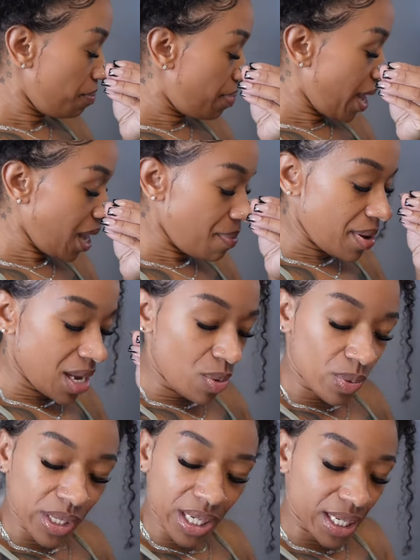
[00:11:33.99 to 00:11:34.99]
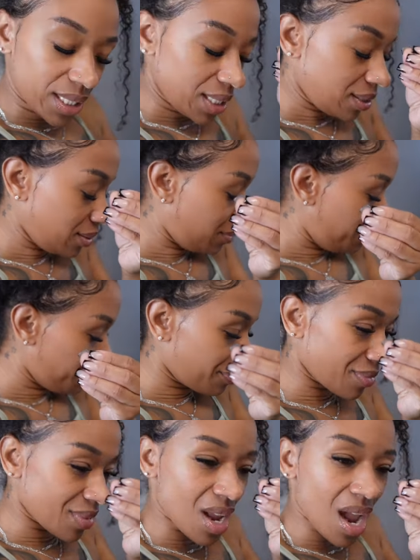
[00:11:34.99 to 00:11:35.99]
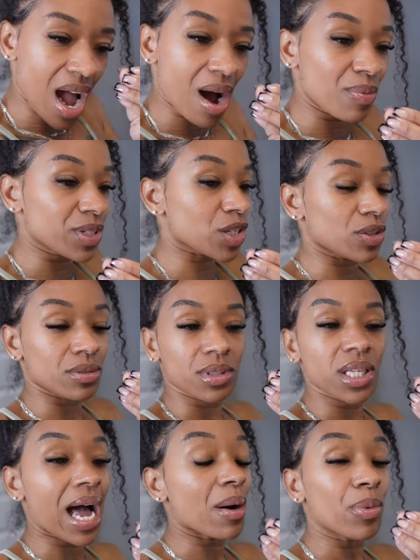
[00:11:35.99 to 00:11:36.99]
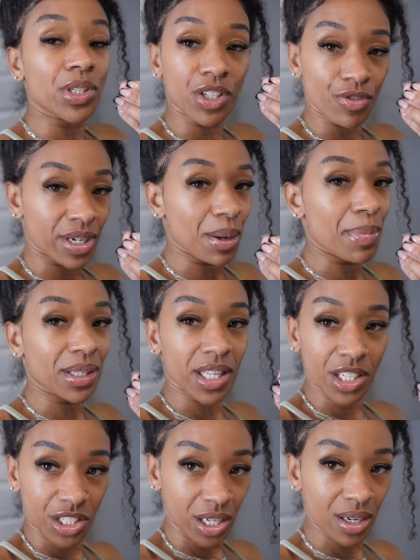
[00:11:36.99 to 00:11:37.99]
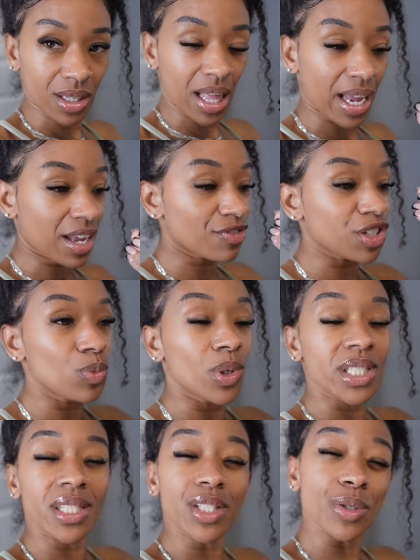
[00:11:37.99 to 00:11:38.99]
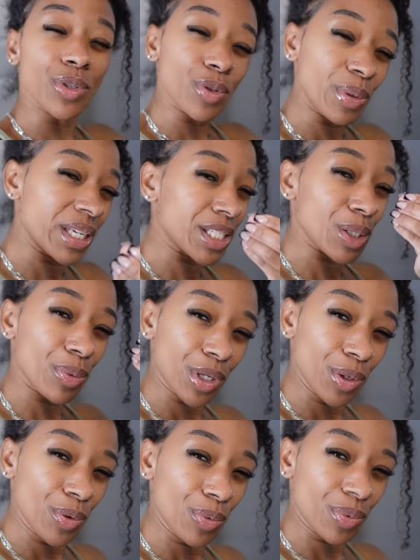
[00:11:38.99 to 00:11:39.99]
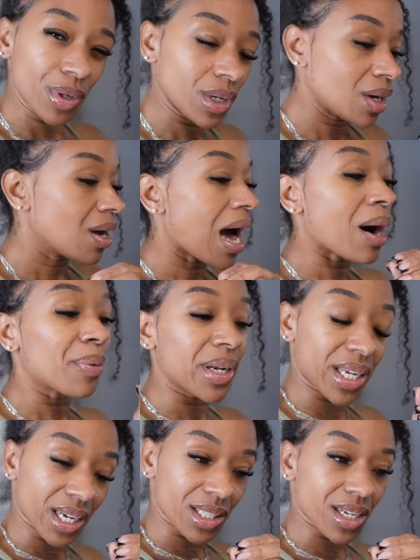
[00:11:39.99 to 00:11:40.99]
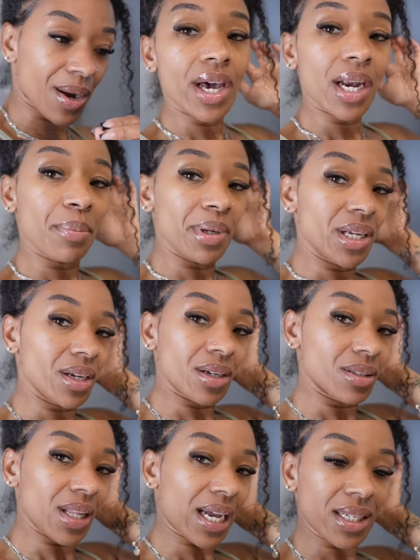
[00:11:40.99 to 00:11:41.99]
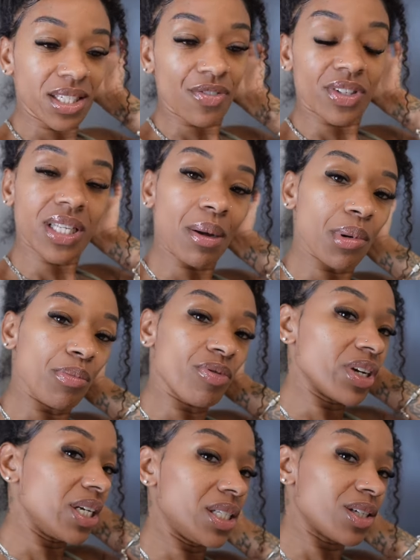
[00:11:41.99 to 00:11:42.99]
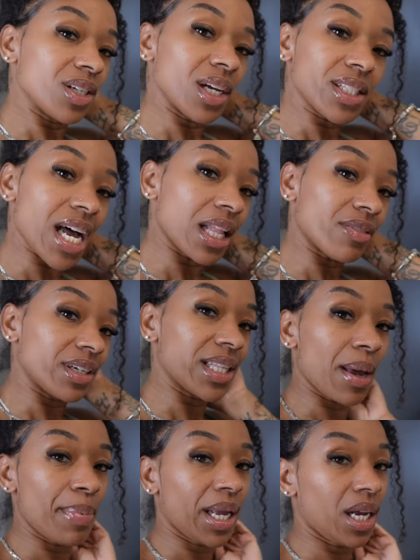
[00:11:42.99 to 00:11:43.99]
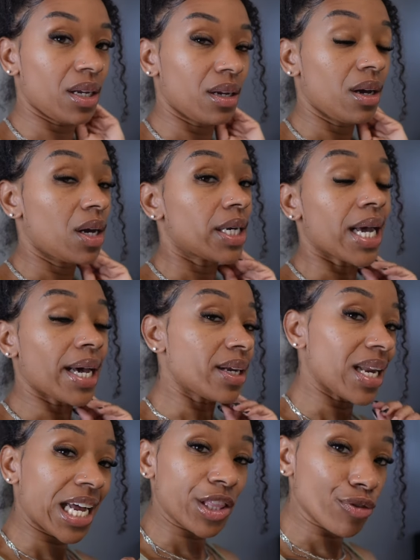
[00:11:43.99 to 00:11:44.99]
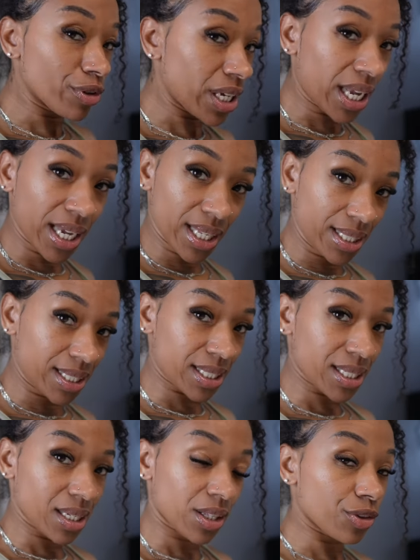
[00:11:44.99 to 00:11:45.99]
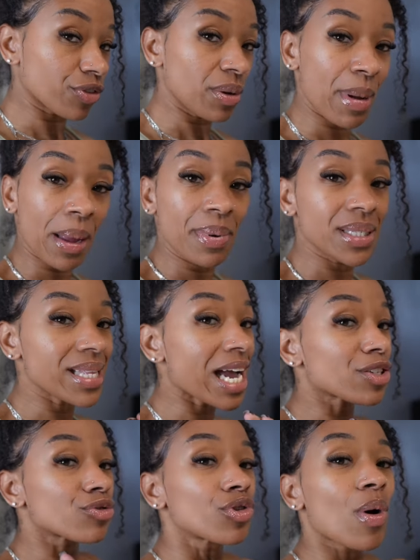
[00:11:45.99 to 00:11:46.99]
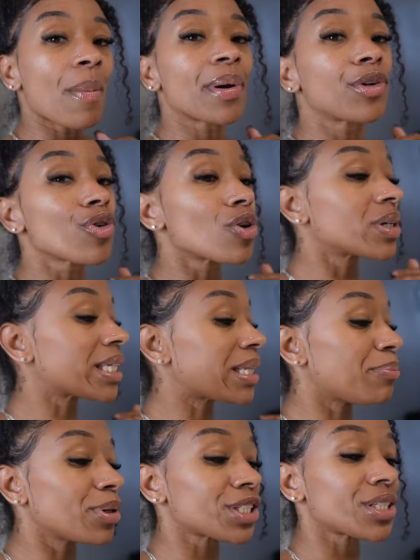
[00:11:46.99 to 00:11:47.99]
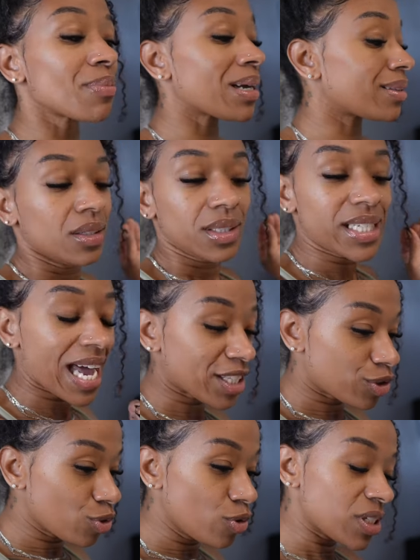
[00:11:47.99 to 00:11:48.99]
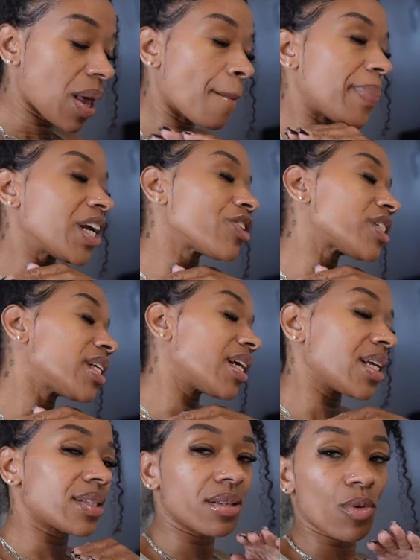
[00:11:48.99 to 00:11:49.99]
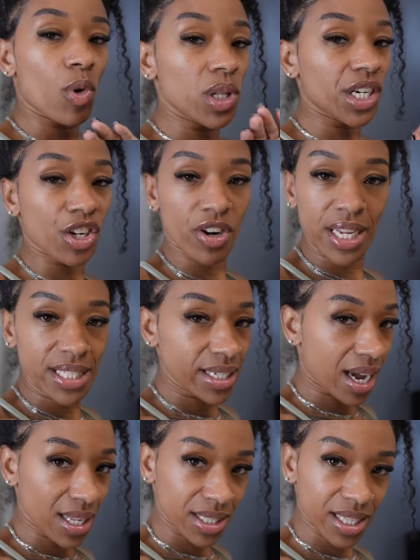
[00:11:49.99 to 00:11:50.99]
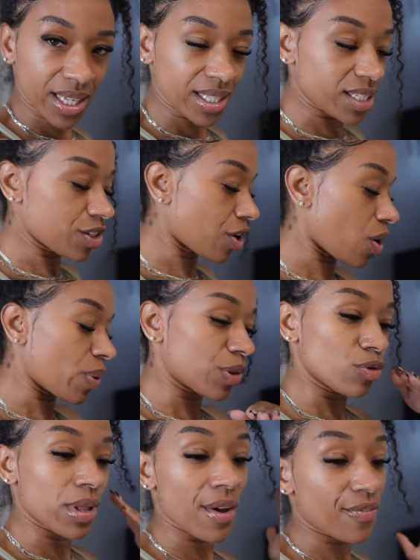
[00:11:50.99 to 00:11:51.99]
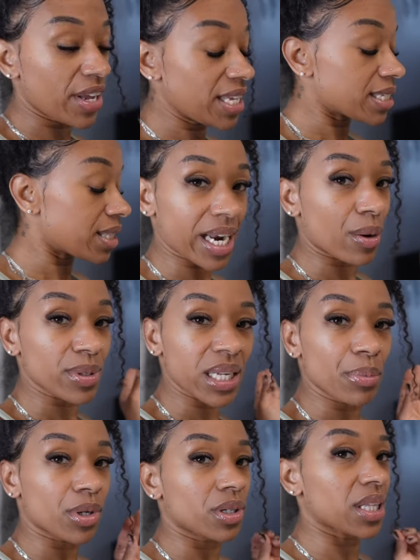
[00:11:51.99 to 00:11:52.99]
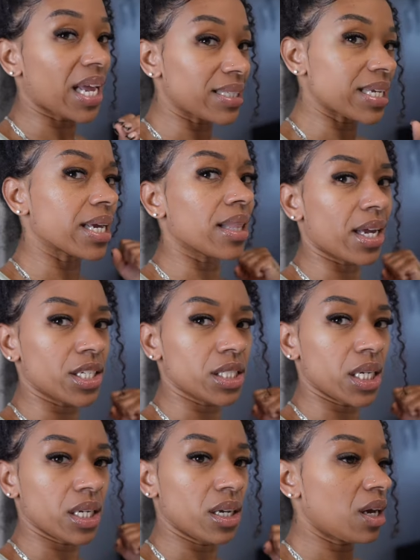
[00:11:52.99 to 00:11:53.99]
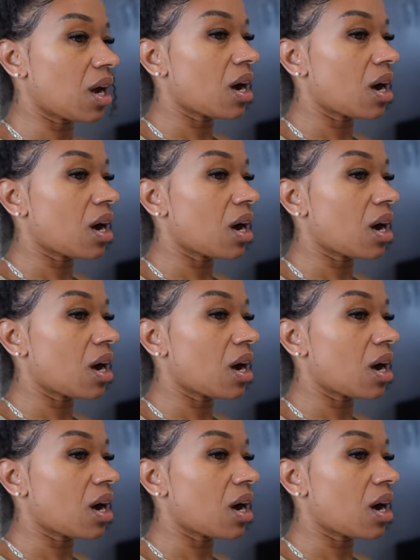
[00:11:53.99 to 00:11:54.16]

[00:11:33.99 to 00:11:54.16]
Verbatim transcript: Baby, when it, I was, I want to run up out that chair. Like if she wasn't so sweet and so cute, I would have kicked gotta be like a different type of breed to tolerate that pain. Now I didn't have three kids, three babies natural, no epidural, nothing. pushed them up tattoos, piercings, all of the crazy nonsense. You know, I went through that phase and then I was able to like take a like a G.